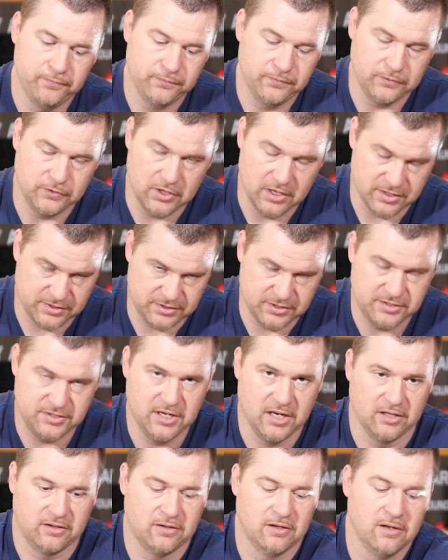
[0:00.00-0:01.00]
this is
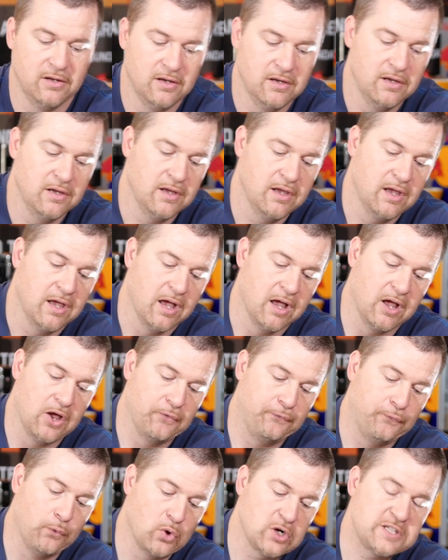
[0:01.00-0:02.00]
it.
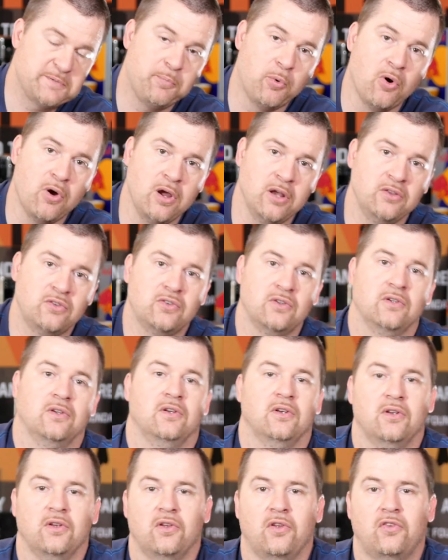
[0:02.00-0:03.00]
Forcepoint
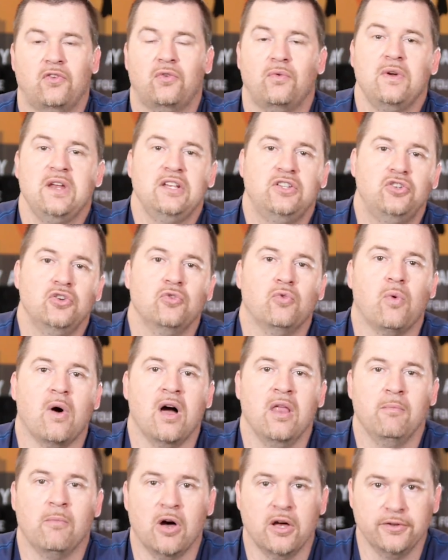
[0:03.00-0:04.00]

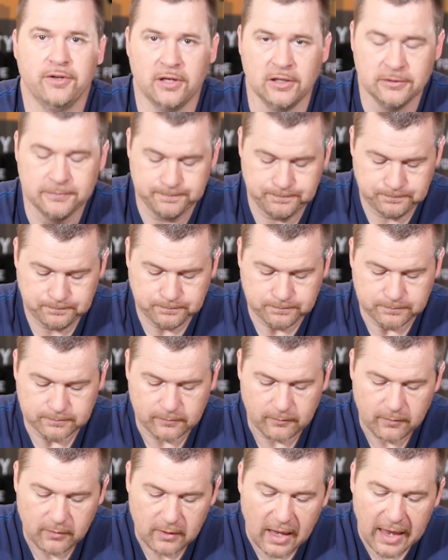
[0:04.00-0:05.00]
321 model.
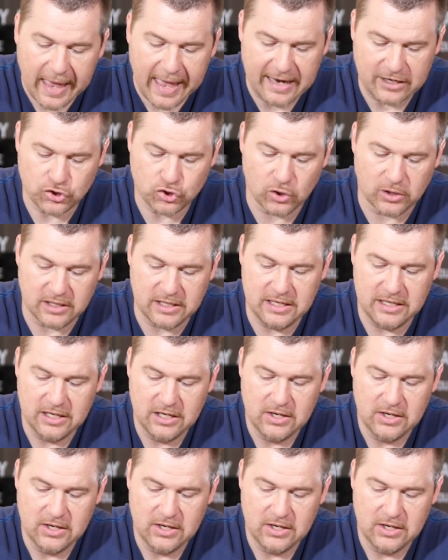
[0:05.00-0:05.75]
actually